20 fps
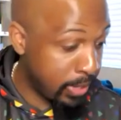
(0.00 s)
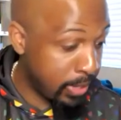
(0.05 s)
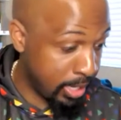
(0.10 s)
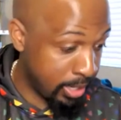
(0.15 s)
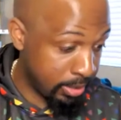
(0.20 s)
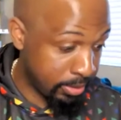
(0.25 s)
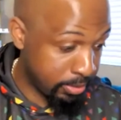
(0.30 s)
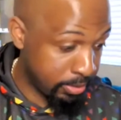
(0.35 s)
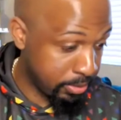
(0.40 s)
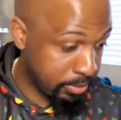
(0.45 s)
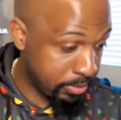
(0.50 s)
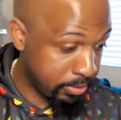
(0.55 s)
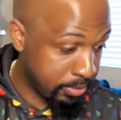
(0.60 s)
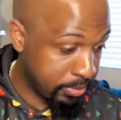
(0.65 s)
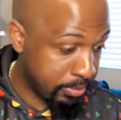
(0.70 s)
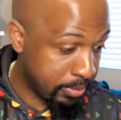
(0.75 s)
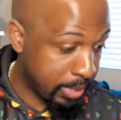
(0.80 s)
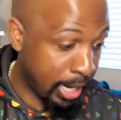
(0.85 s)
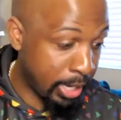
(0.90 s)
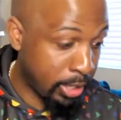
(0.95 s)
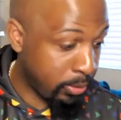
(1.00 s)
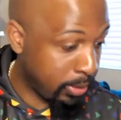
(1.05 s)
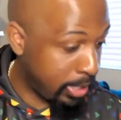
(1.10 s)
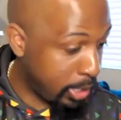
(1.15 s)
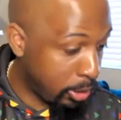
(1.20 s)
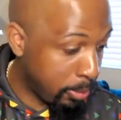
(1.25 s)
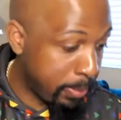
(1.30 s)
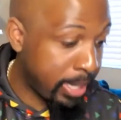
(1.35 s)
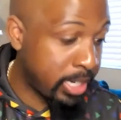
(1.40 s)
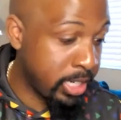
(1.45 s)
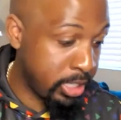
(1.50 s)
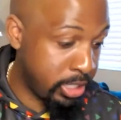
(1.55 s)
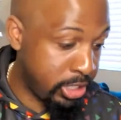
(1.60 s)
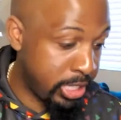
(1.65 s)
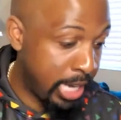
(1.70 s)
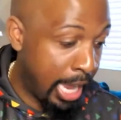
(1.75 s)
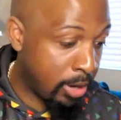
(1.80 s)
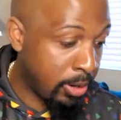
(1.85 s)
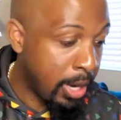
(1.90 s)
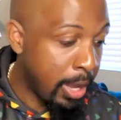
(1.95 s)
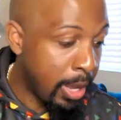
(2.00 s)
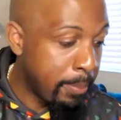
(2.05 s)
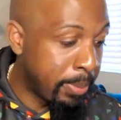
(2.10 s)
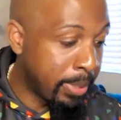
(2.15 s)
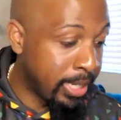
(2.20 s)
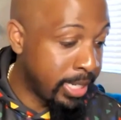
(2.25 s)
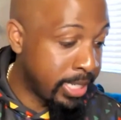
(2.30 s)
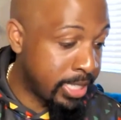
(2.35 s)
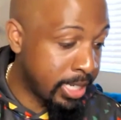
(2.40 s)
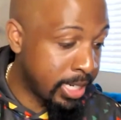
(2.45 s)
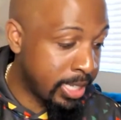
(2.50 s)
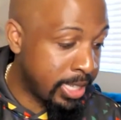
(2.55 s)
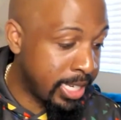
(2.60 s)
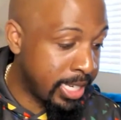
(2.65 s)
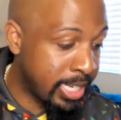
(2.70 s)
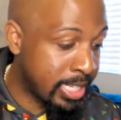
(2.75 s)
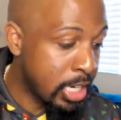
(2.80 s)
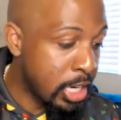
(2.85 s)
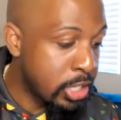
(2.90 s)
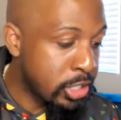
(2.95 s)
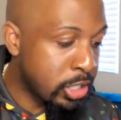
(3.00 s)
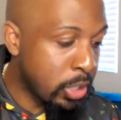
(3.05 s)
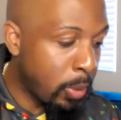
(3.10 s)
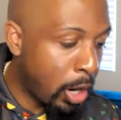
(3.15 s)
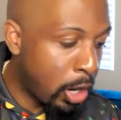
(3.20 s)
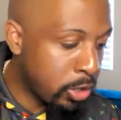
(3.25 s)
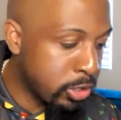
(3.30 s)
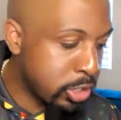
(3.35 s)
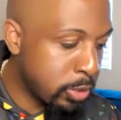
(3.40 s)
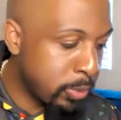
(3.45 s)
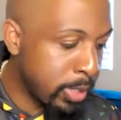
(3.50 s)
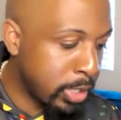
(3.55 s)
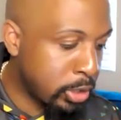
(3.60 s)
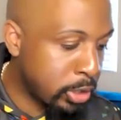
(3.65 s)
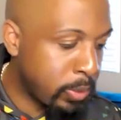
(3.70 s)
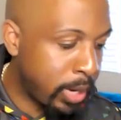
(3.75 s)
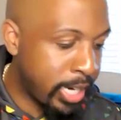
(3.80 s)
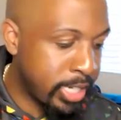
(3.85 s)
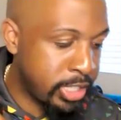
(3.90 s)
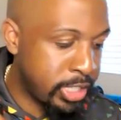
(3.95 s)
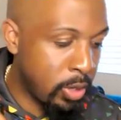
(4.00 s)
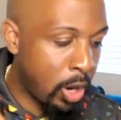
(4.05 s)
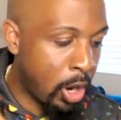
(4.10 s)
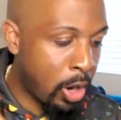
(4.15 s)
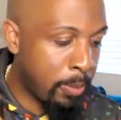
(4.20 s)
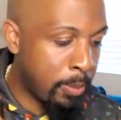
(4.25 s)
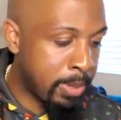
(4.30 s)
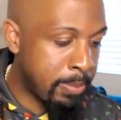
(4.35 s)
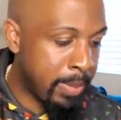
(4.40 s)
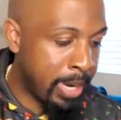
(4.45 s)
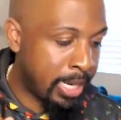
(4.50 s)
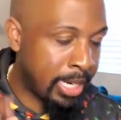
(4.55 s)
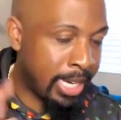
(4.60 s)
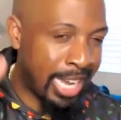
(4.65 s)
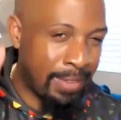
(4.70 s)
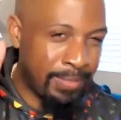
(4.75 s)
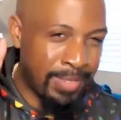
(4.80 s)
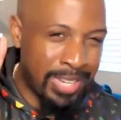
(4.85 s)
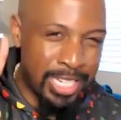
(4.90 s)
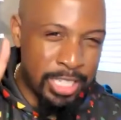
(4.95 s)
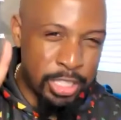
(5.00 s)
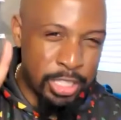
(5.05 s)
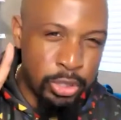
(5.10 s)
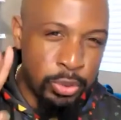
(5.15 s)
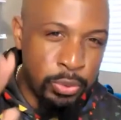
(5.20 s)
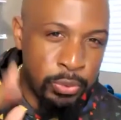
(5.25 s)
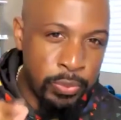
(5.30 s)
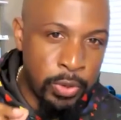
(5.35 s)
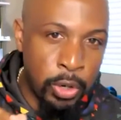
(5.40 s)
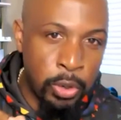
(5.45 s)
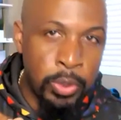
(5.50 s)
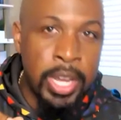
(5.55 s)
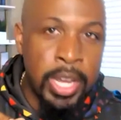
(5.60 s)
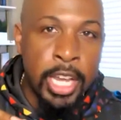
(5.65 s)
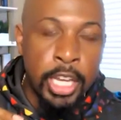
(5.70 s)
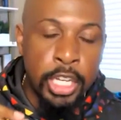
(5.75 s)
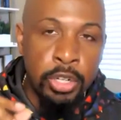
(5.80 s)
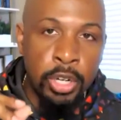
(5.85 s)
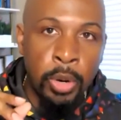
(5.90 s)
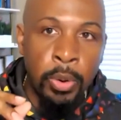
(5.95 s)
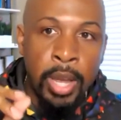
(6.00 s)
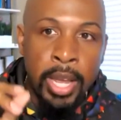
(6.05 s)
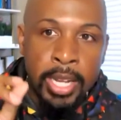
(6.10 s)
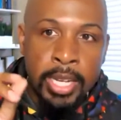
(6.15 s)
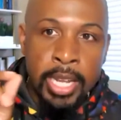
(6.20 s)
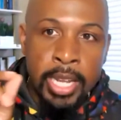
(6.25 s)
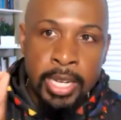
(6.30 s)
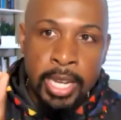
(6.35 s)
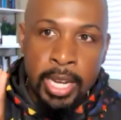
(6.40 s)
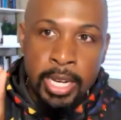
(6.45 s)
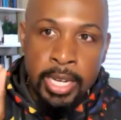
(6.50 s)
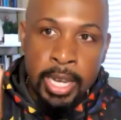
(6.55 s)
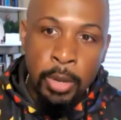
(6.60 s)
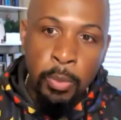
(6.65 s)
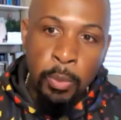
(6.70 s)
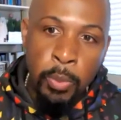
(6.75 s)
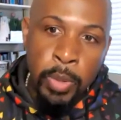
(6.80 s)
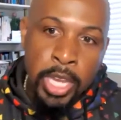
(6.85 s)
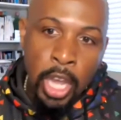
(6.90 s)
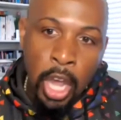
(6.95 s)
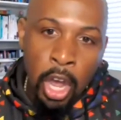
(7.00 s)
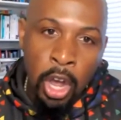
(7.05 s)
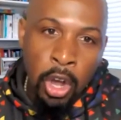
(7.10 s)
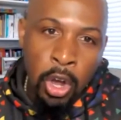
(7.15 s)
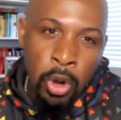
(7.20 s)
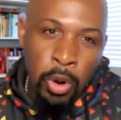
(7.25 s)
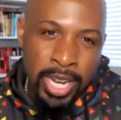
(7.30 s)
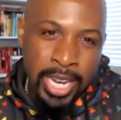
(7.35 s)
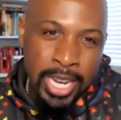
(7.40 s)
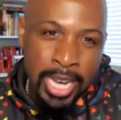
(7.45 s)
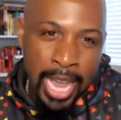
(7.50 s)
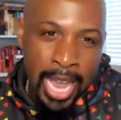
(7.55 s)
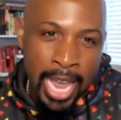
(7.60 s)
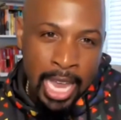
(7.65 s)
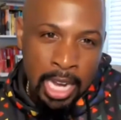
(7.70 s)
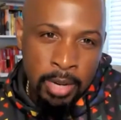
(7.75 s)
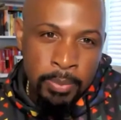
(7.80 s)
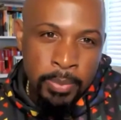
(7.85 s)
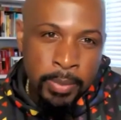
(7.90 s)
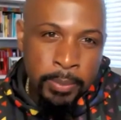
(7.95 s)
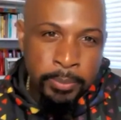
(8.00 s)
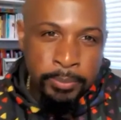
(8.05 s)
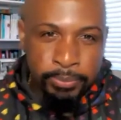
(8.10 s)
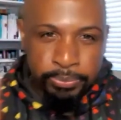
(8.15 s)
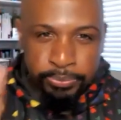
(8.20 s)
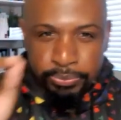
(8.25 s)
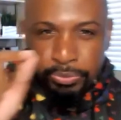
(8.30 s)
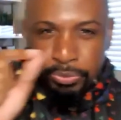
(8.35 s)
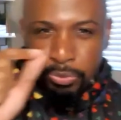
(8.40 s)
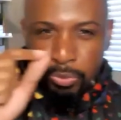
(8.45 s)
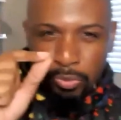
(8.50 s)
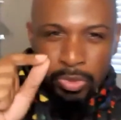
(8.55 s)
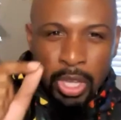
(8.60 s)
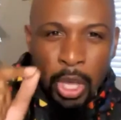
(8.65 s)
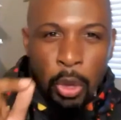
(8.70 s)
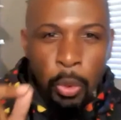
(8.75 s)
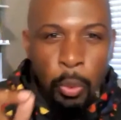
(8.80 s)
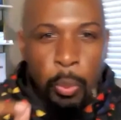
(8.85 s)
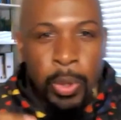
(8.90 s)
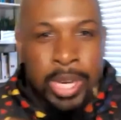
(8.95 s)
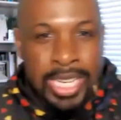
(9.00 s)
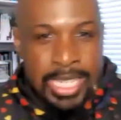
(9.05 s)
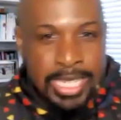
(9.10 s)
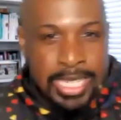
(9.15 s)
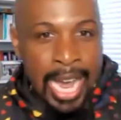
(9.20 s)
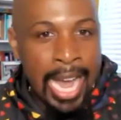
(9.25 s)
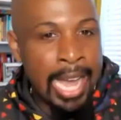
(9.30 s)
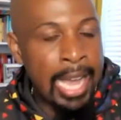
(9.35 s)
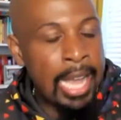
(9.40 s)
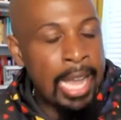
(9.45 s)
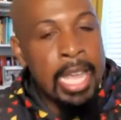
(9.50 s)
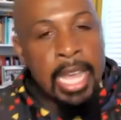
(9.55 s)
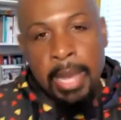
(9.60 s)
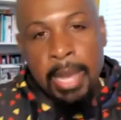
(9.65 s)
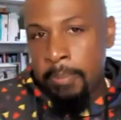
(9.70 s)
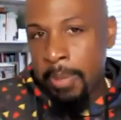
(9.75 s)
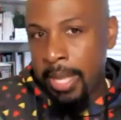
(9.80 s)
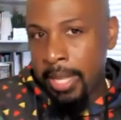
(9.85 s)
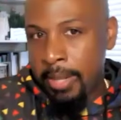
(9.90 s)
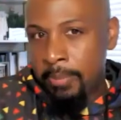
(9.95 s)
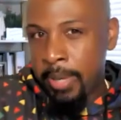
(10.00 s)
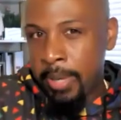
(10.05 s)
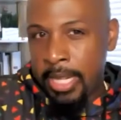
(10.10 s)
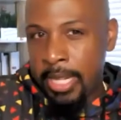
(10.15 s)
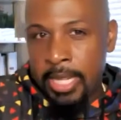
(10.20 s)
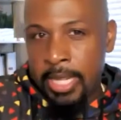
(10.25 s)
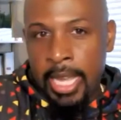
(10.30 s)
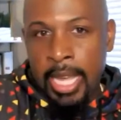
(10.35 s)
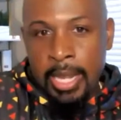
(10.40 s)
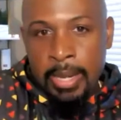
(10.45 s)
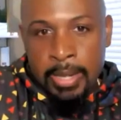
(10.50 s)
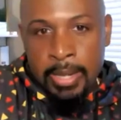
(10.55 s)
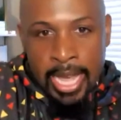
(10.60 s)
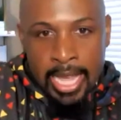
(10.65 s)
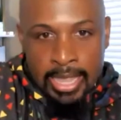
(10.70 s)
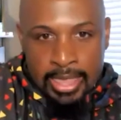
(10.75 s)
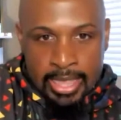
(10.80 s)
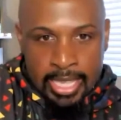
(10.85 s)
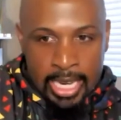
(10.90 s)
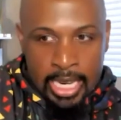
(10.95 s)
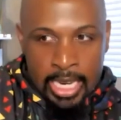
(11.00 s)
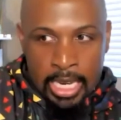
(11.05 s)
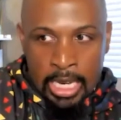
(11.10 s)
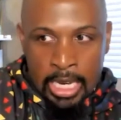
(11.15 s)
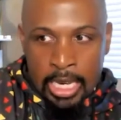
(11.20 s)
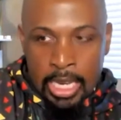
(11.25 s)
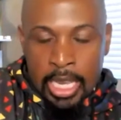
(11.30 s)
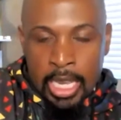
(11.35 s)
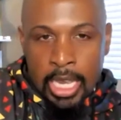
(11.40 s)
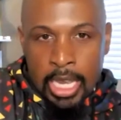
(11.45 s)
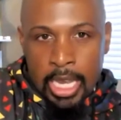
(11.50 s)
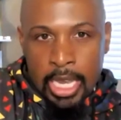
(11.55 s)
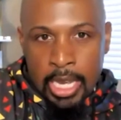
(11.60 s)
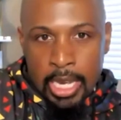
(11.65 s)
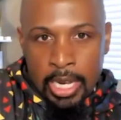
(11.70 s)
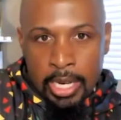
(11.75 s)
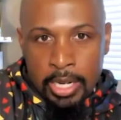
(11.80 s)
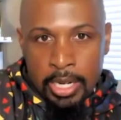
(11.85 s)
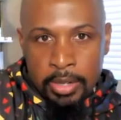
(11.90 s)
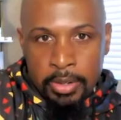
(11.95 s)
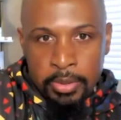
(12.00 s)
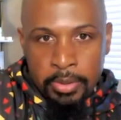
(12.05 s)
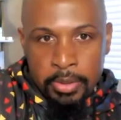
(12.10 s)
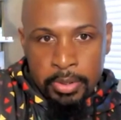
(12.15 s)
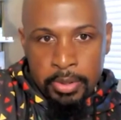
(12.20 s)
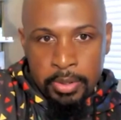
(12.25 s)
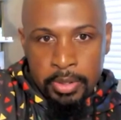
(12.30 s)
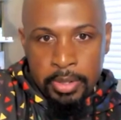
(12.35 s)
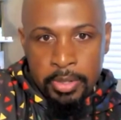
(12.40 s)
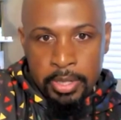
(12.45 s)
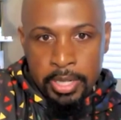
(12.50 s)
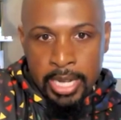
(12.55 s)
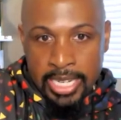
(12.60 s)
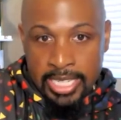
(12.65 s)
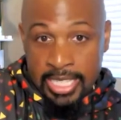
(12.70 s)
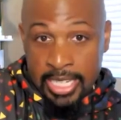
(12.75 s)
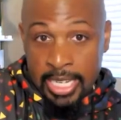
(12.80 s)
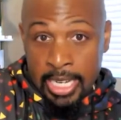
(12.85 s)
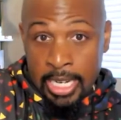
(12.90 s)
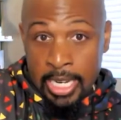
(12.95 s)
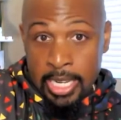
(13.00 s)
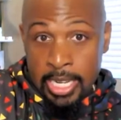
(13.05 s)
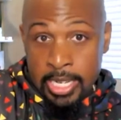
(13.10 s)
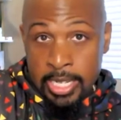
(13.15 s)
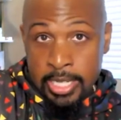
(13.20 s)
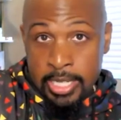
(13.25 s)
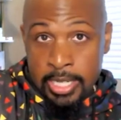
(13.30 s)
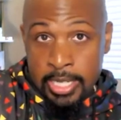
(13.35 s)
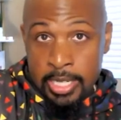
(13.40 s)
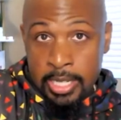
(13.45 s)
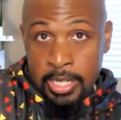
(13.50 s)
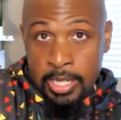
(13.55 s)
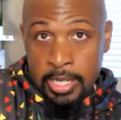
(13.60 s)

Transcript: here. I know they don't make us shout, but listen to this. So also in Christ shall all be made alive. That's twofold. You know, that we all in Adam, we die, but that thing that's in us,